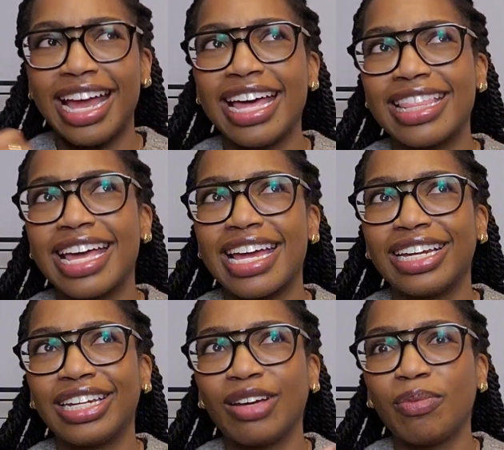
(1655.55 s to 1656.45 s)
And
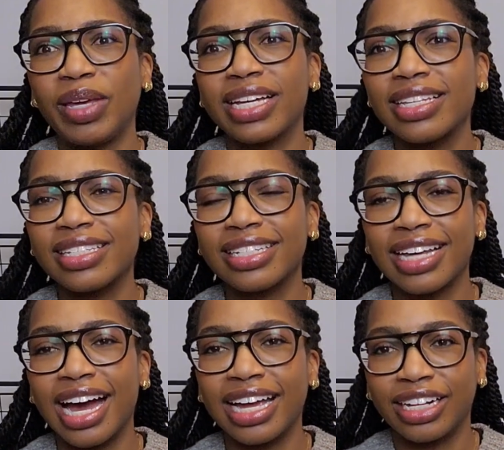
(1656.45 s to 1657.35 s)
then because it's a
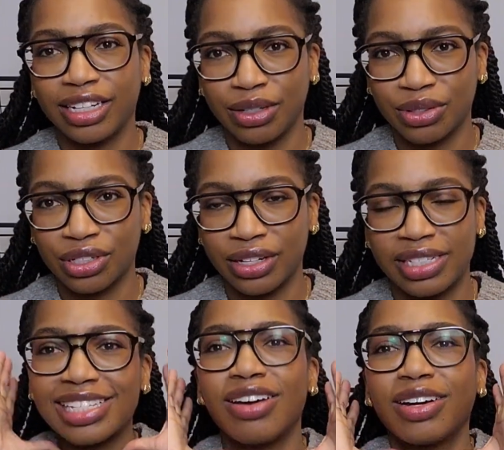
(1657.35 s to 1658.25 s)
tie closure,
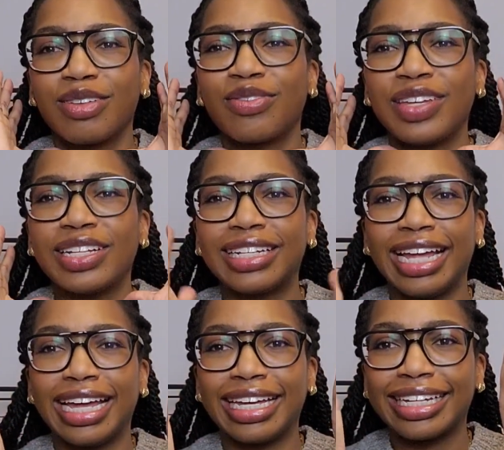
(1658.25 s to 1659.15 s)
it's not going to feel
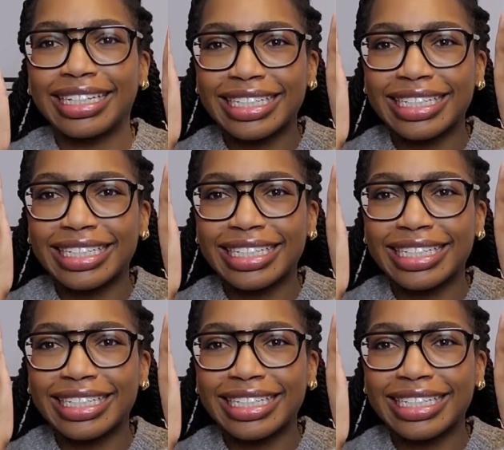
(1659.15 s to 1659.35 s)
like